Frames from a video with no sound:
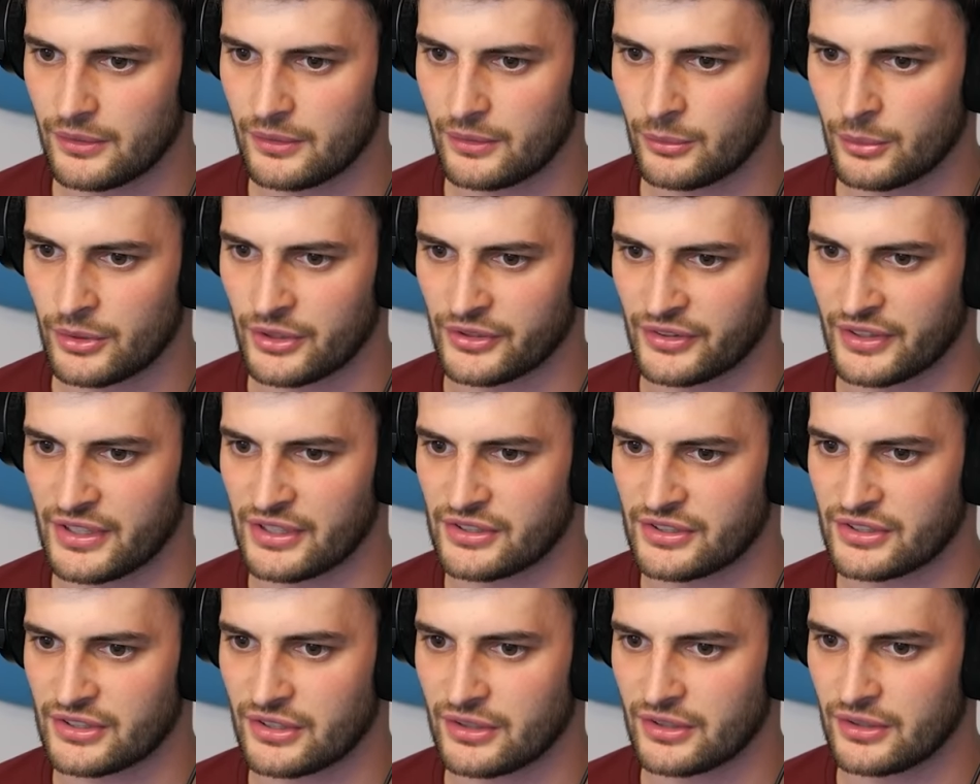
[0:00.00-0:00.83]
What is
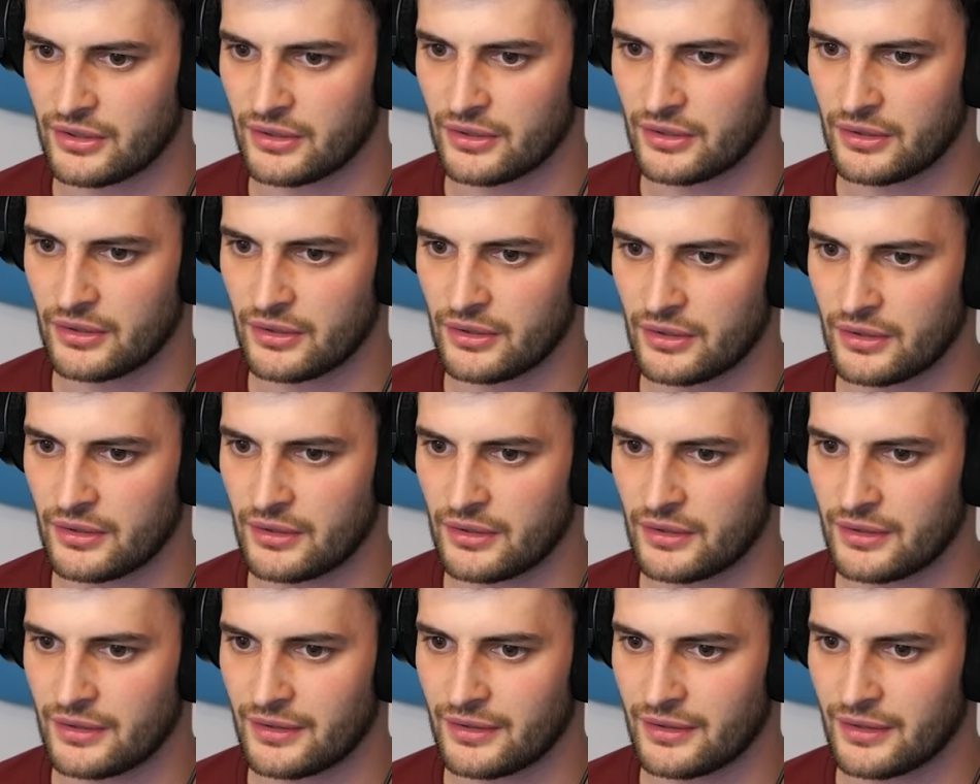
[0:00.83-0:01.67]
this?
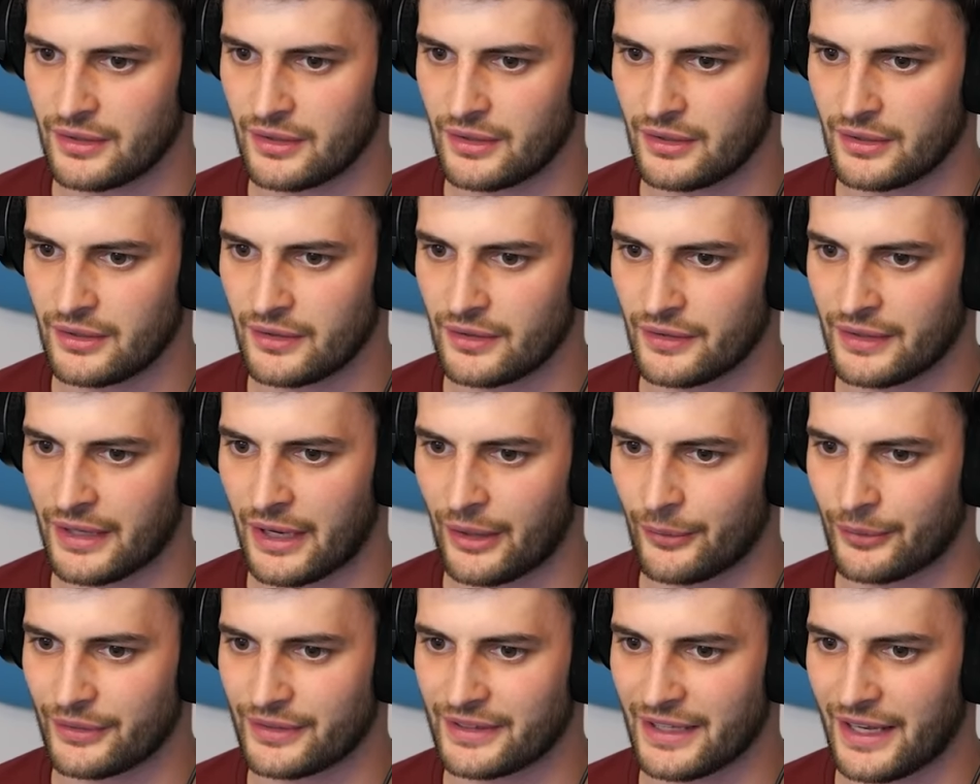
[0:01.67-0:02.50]

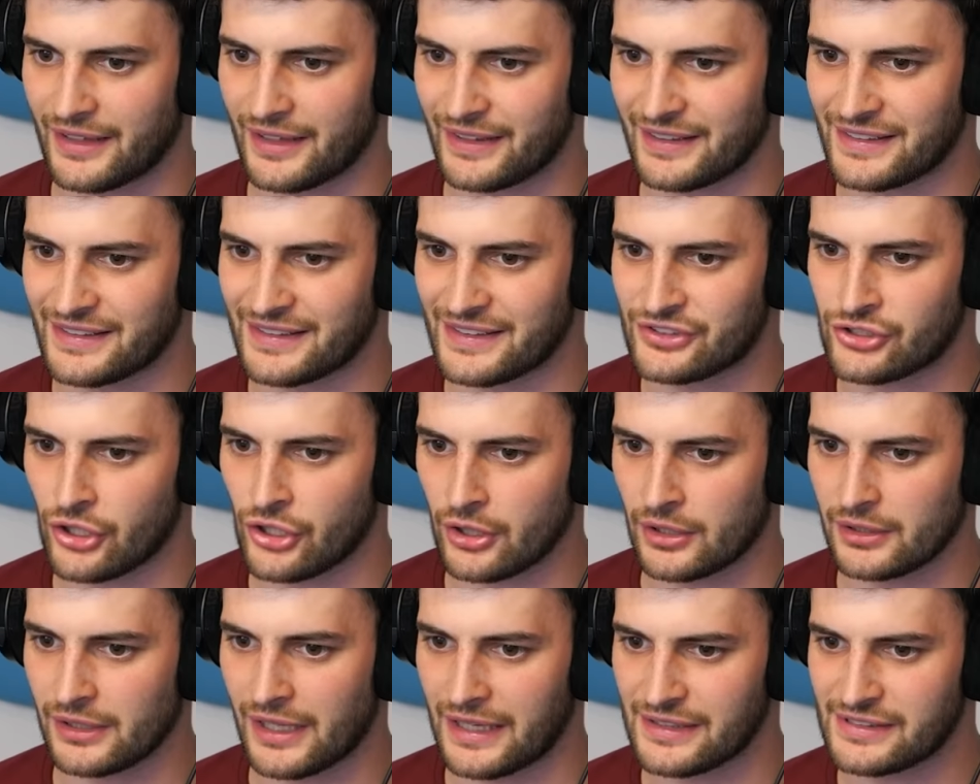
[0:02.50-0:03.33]
Now, yeah, it's
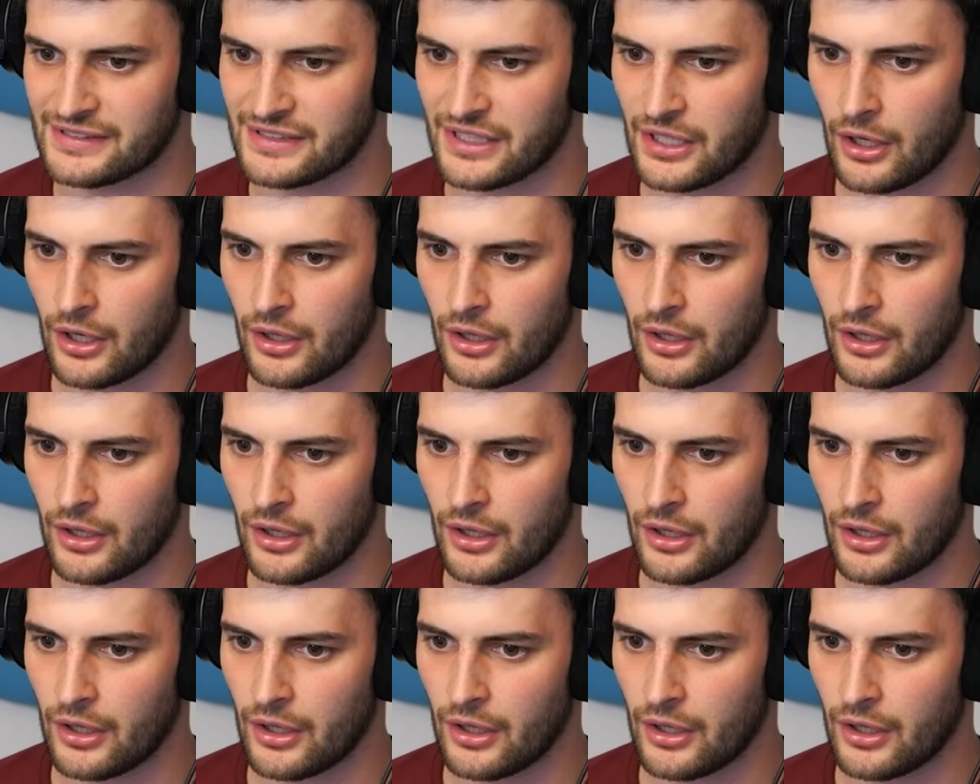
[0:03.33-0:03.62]
got glass.